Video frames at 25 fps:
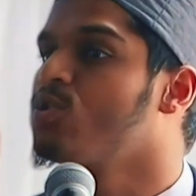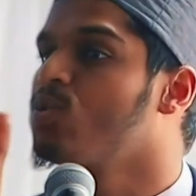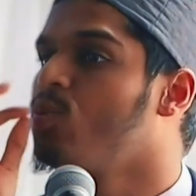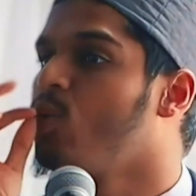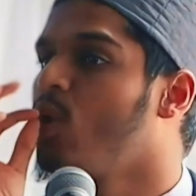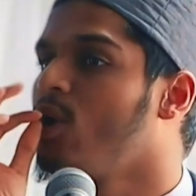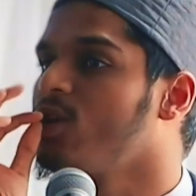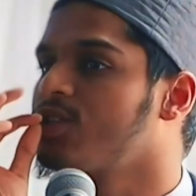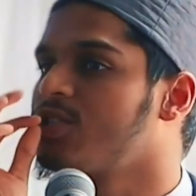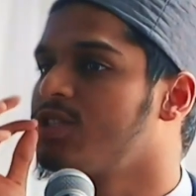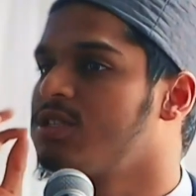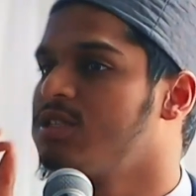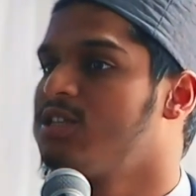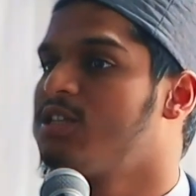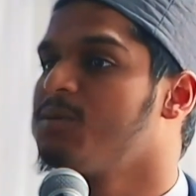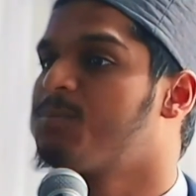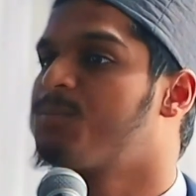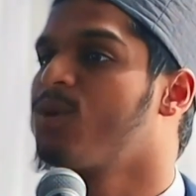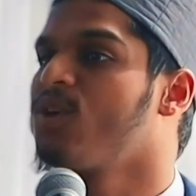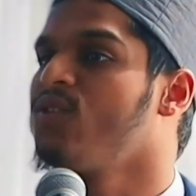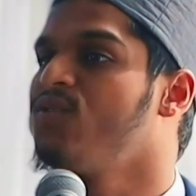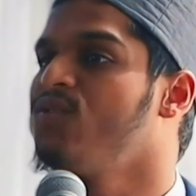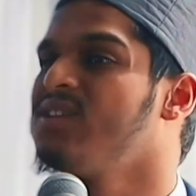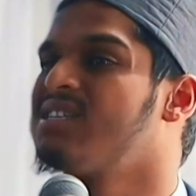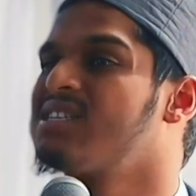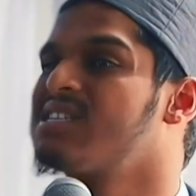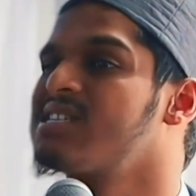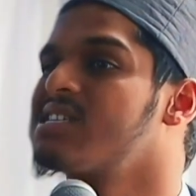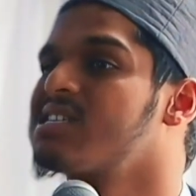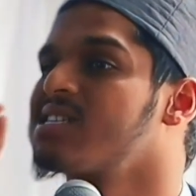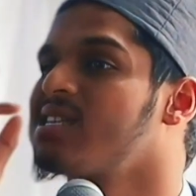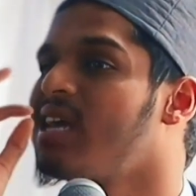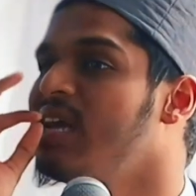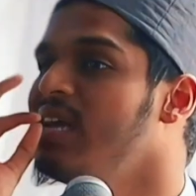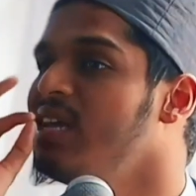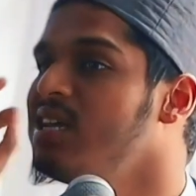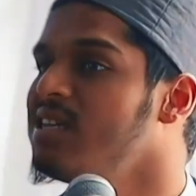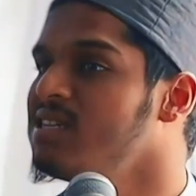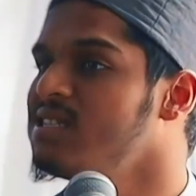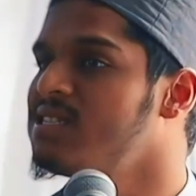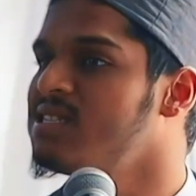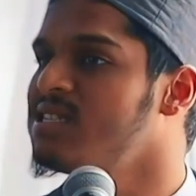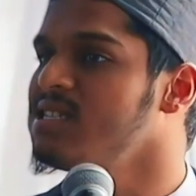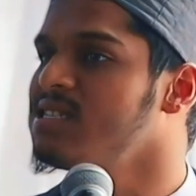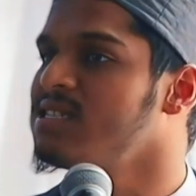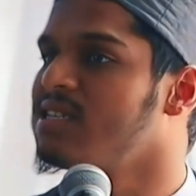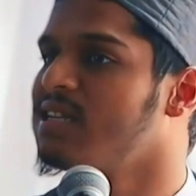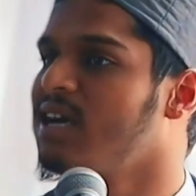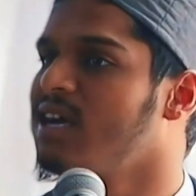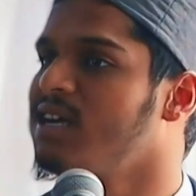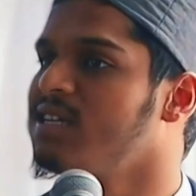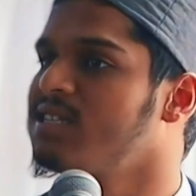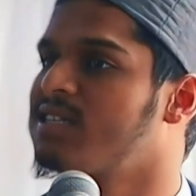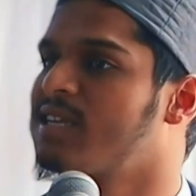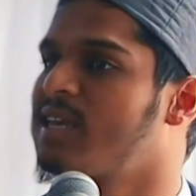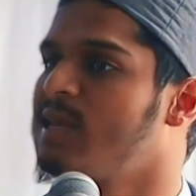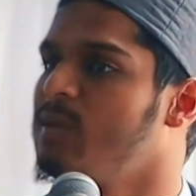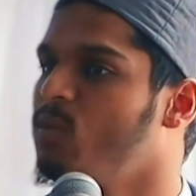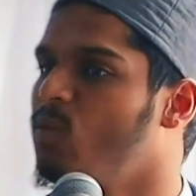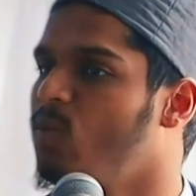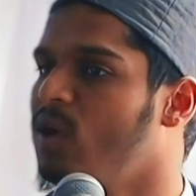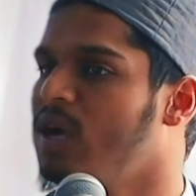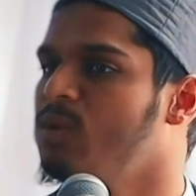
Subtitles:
to watch the Prophet's silences and ask him,